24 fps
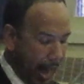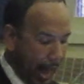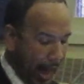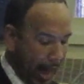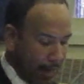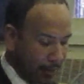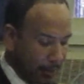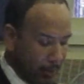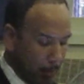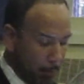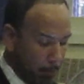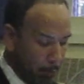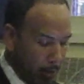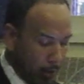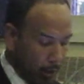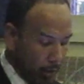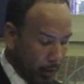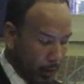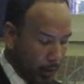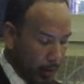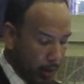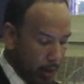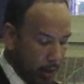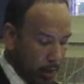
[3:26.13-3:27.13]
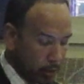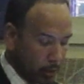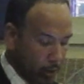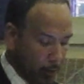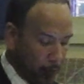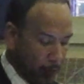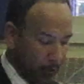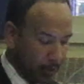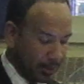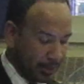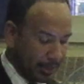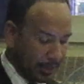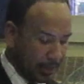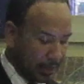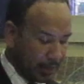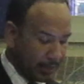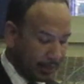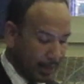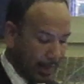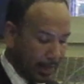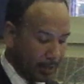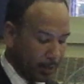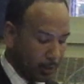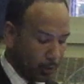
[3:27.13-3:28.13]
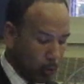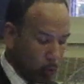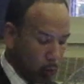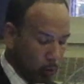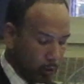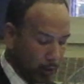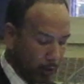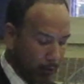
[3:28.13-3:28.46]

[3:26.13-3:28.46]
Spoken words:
at the Muller to facilitate school